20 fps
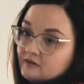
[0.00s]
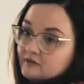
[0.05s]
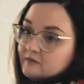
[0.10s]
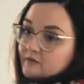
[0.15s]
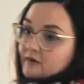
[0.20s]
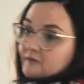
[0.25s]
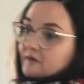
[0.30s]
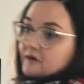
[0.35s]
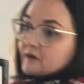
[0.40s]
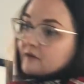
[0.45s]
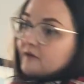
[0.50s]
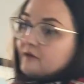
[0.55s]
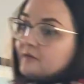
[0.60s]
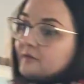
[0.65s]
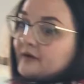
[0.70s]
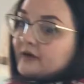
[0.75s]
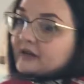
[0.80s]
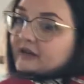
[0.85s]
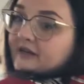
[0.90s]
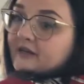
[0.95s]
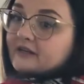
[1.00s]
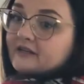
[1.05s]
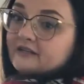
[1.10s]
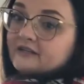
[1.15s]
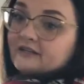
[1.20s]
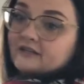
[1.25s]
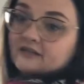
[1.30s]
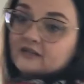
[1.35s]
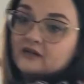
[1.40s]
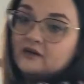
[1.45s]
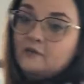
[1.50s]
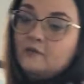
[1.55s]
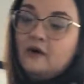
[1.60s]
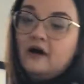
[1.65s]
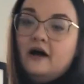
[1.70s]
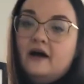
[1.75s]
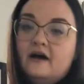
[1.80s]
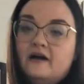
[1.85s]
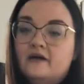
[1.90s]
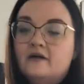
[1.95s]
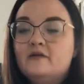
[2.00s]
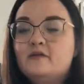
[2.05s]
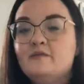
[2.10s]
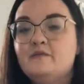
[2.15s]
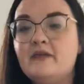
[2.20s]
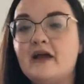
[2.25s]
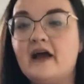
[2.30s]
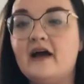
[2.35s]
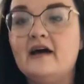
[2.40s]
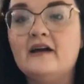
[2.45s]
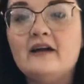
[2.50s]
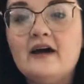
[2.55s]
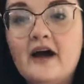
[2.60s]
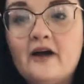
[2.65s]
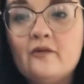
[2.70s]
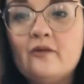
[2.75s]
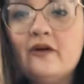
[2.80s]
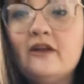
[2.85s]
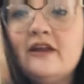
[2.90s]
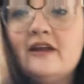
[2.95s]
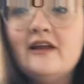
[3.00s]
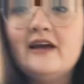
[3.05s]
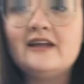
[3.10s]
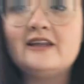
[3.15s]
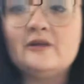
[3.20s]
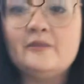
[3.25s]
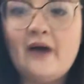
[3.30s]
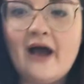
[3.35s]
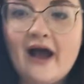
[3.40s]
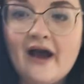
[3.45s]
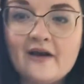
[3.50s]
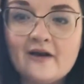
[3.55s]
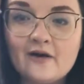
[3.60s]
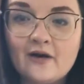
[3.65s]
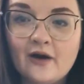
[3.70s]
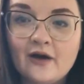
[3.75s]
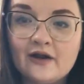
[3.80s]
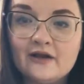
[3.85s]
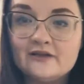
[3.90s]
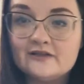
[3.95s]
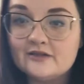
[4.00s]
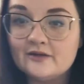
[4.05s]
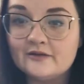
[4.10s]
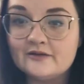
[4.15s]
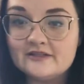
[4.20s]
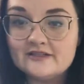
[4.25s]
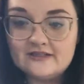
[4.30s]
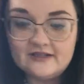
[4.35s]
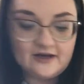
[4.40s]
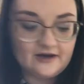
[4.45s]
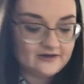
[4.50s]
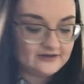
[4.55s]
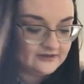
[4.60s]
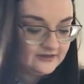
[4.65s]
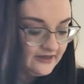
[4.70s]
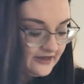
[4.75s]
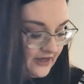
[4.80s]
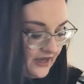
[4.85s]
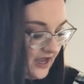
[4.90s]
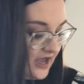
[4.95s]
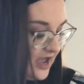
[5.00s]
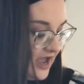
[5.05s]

maybe a little bit inconsistent, but man, I really like the pattern on it, so it sucks. Like,